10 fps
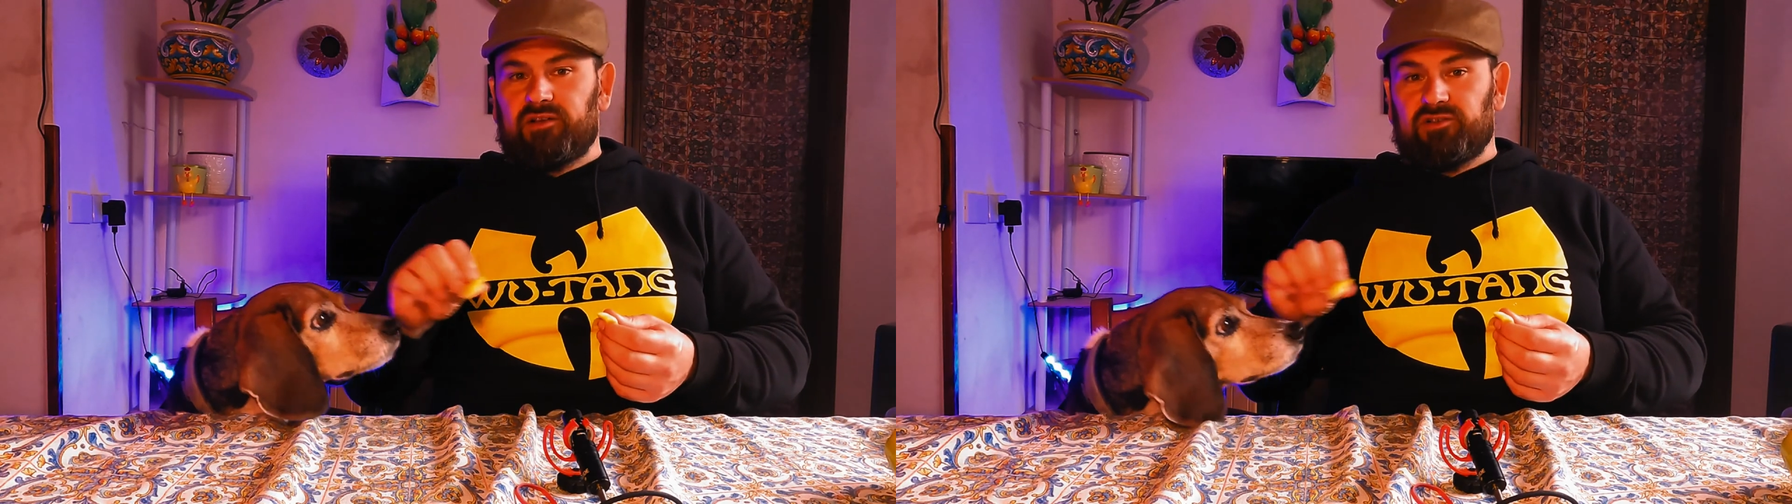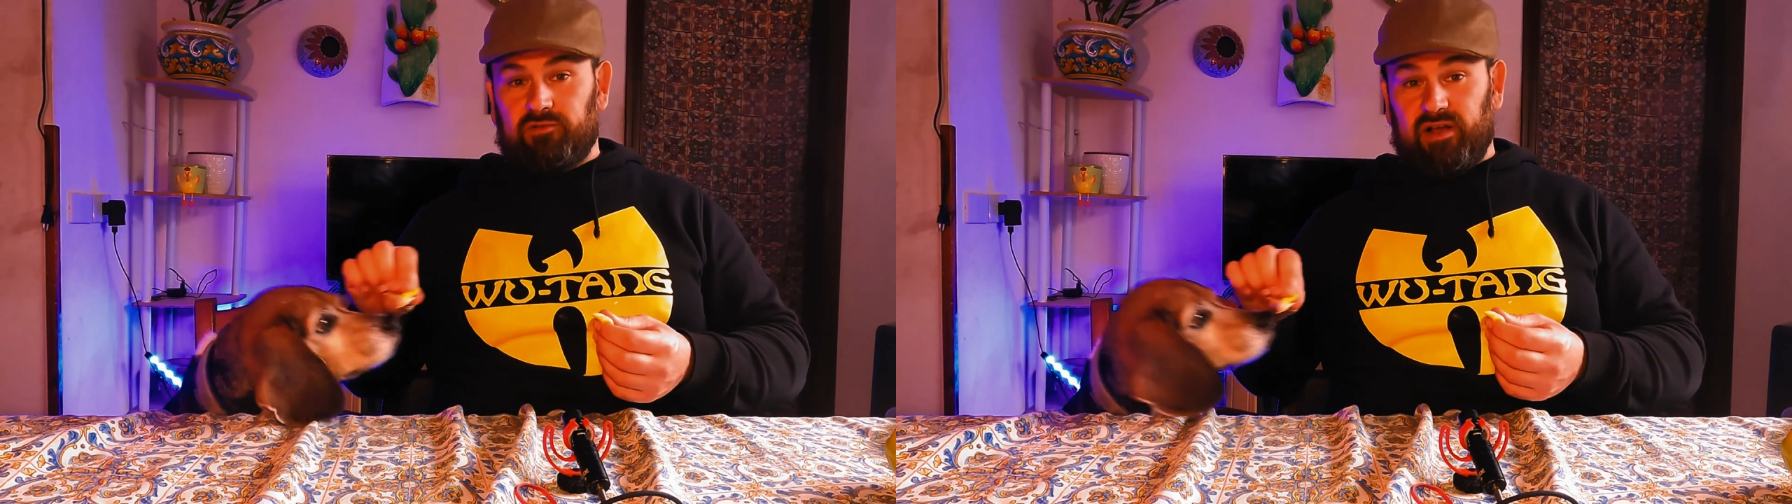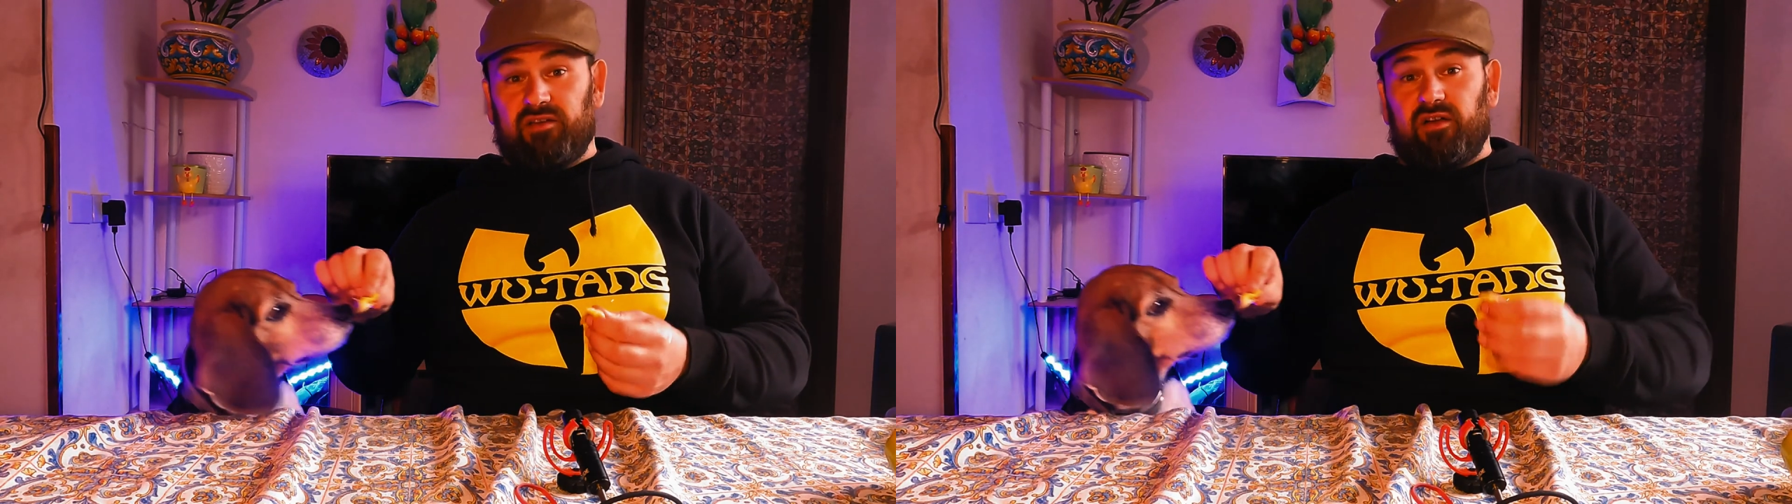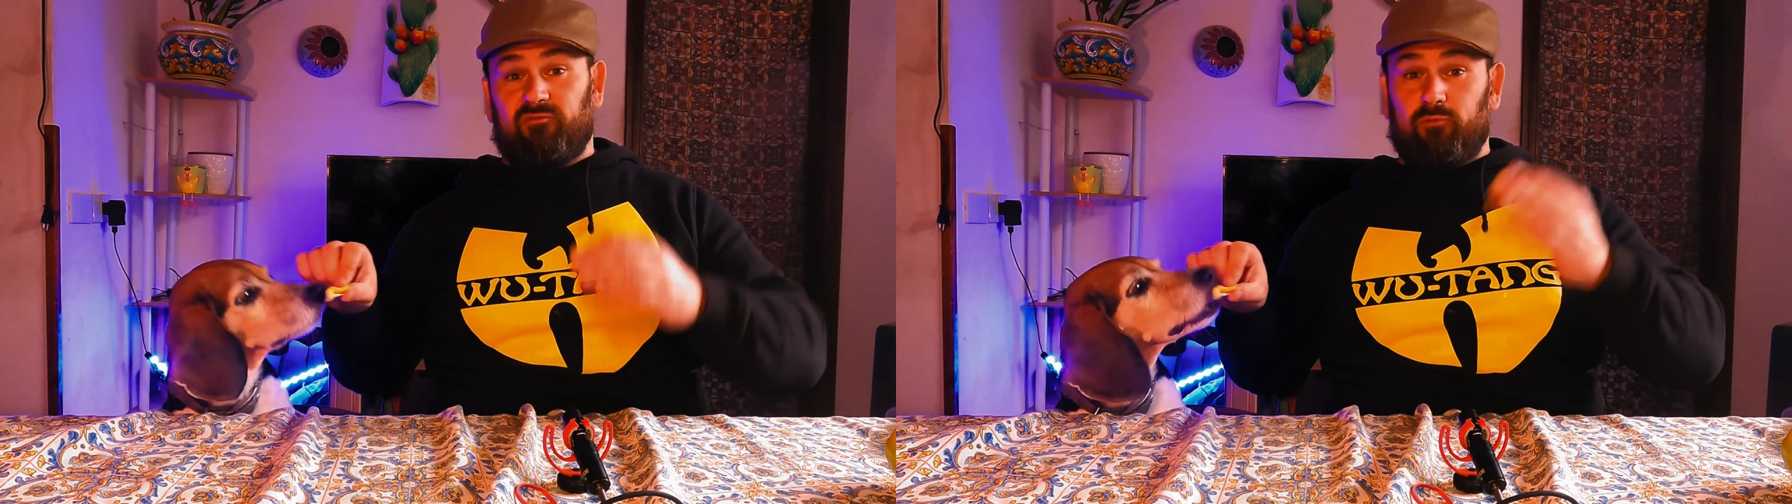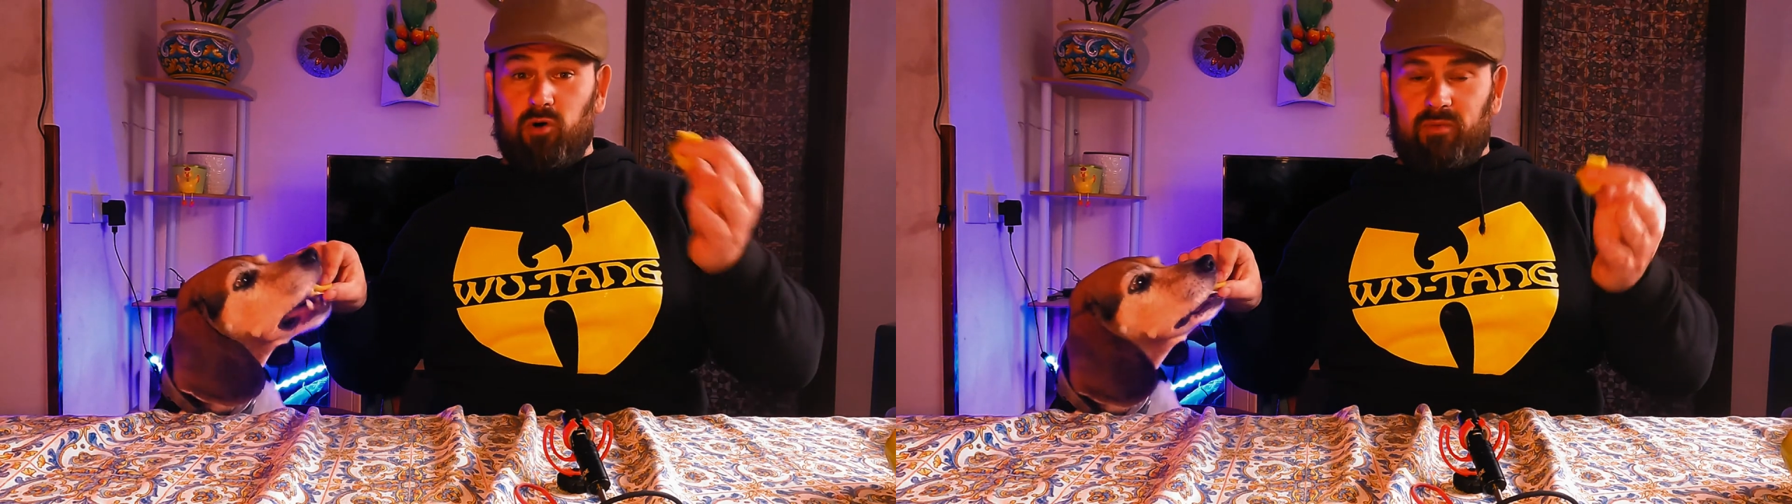So now you
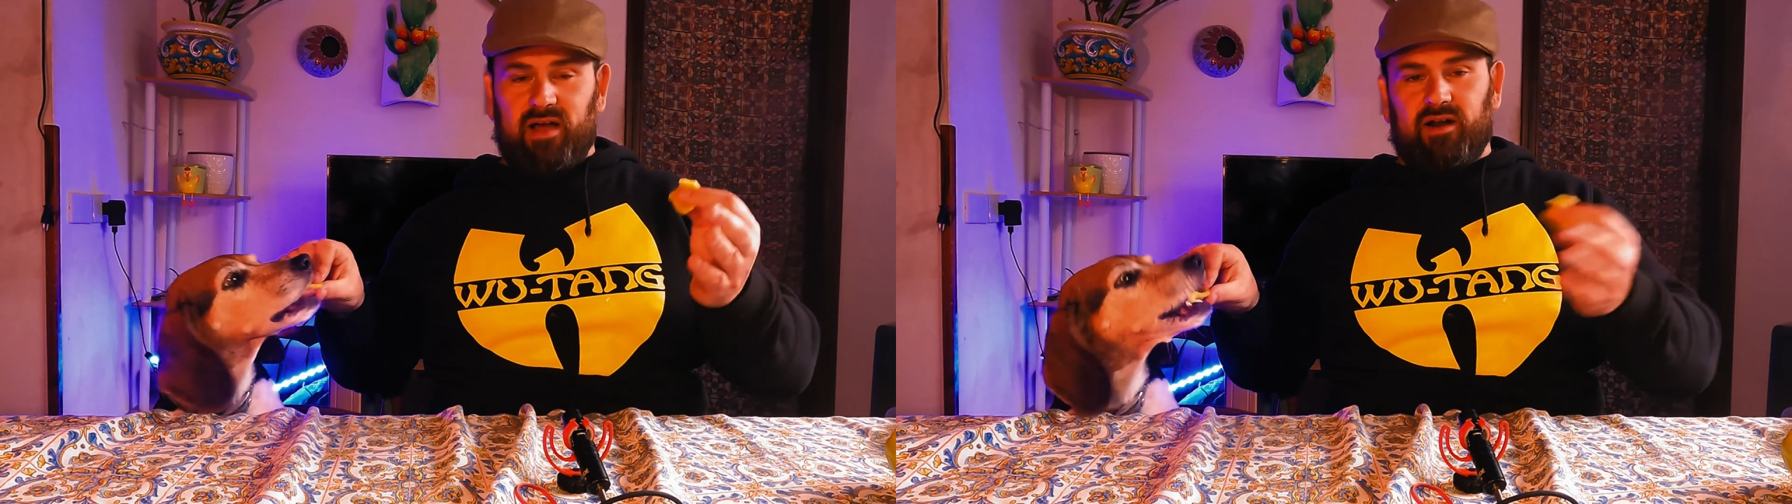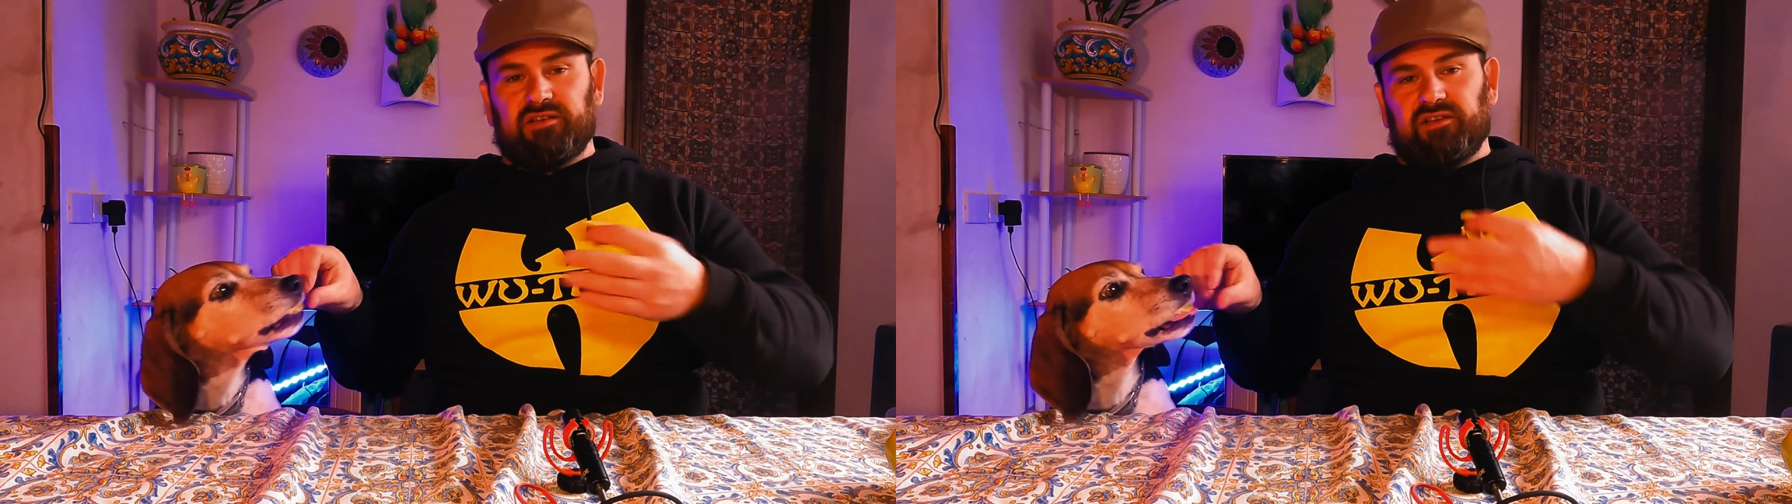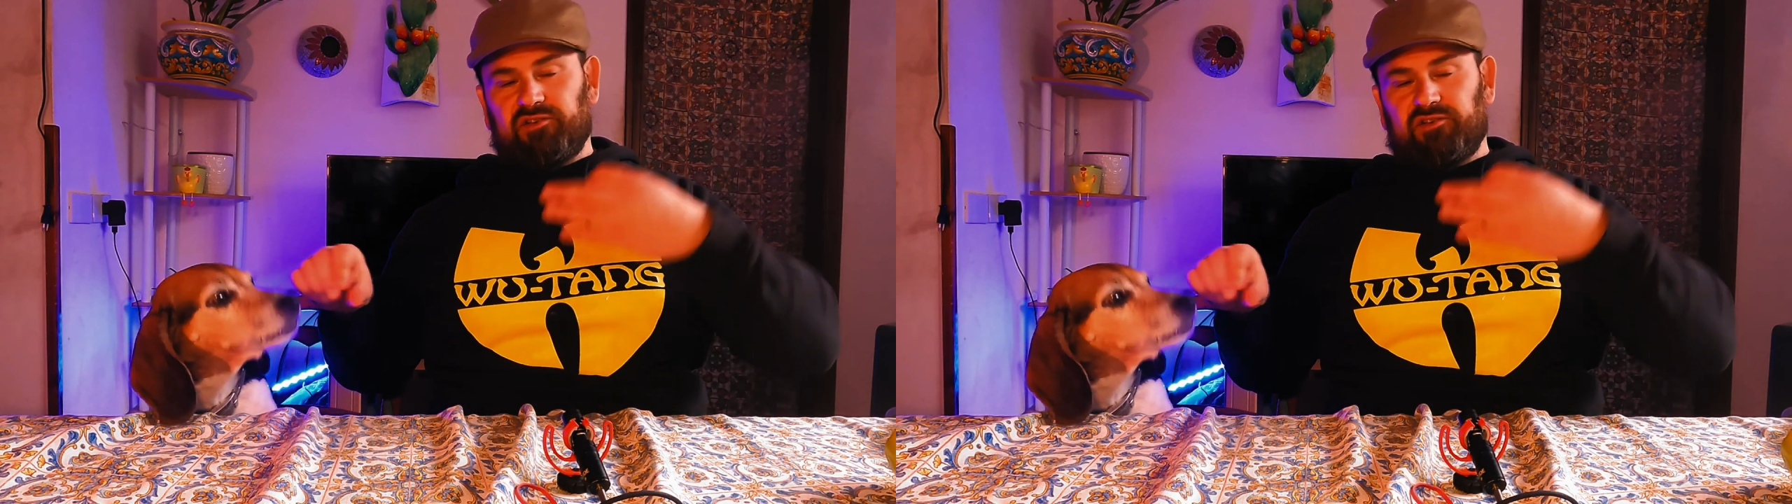have probiotics